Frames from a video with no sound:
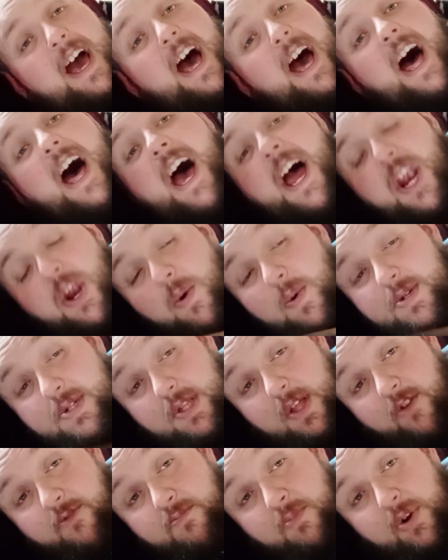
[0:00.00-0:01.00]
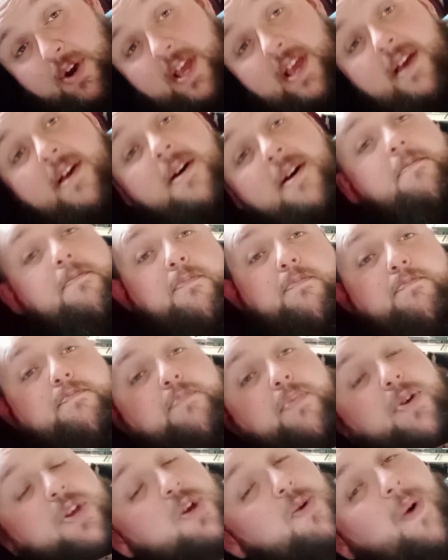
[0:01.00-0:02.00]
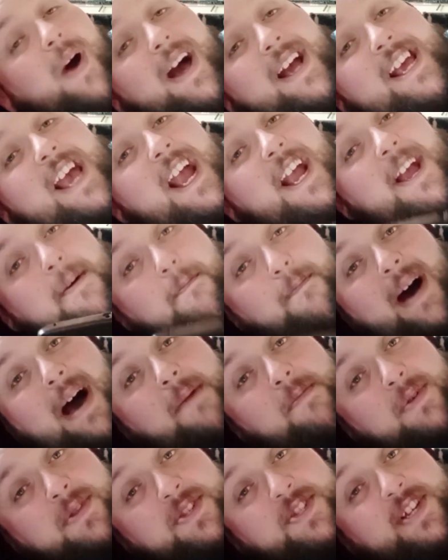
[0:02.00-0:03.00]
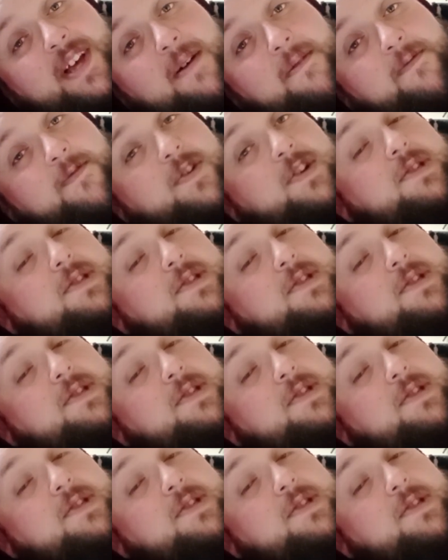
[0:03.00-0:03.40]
I know it's a lot of money, but you are getting a Bachmann sound-fit